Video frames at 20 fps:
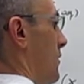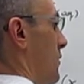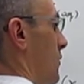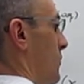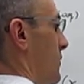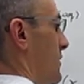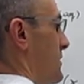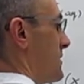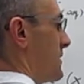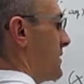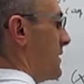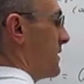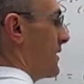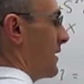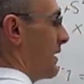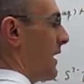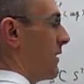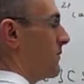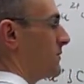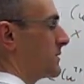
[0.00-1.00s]
which then
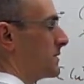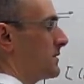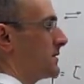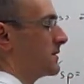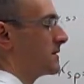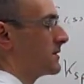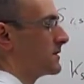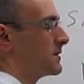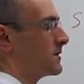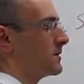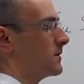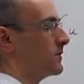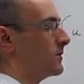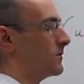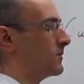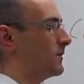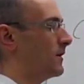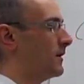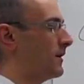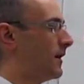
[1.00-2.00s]
allows us
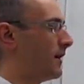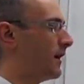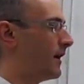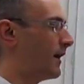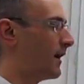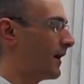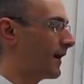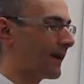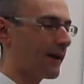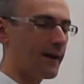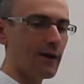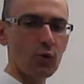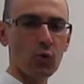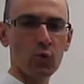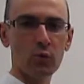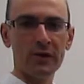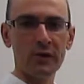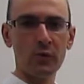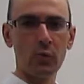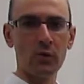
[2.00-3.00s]
to uh,
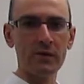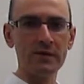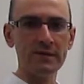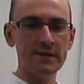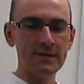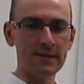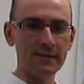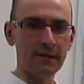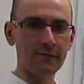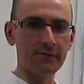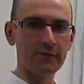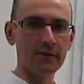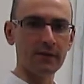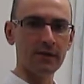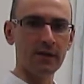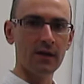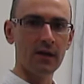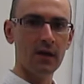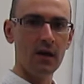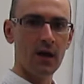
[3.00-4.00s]
calculate
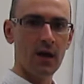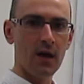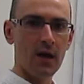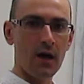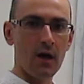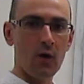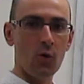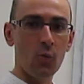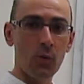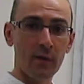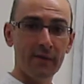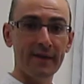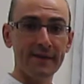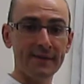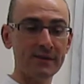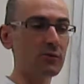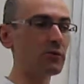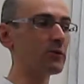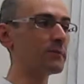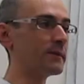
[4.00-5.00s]
quantitatively uh, what the
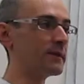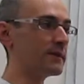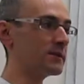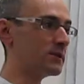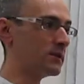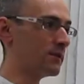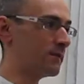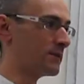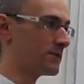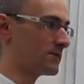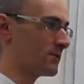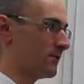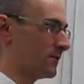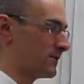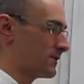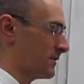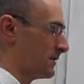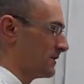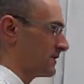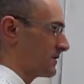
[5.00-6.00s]
solubility of the
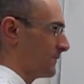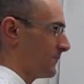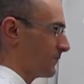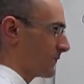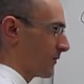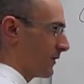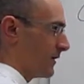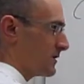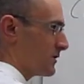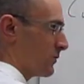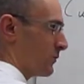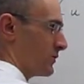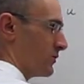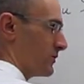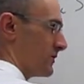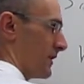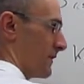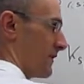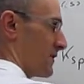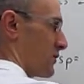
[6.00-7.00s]
salt is. so when you
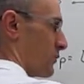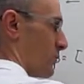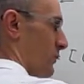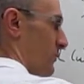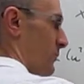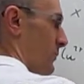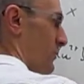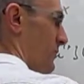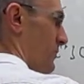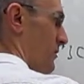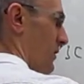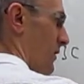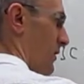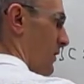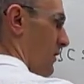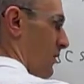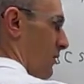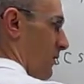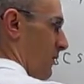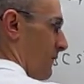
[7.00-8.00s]
take the square root
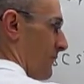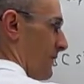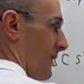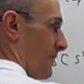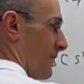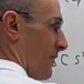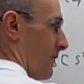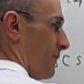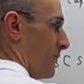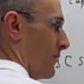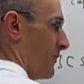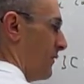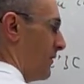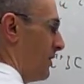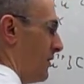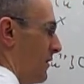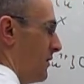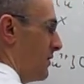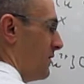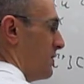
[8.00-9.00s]
of that number,
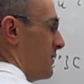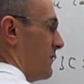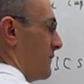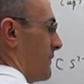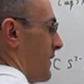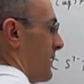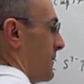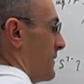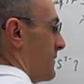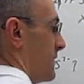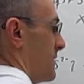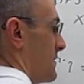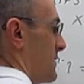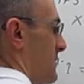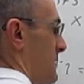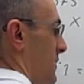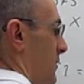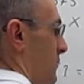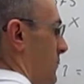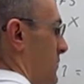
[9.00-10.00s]
you find that this
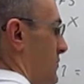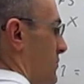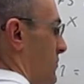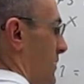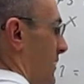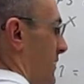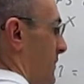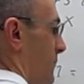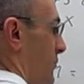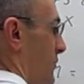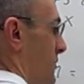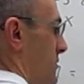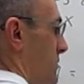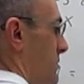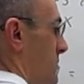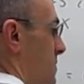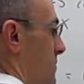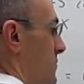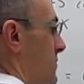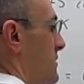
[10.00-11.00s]
is equal to
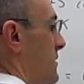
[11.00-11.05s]
9.2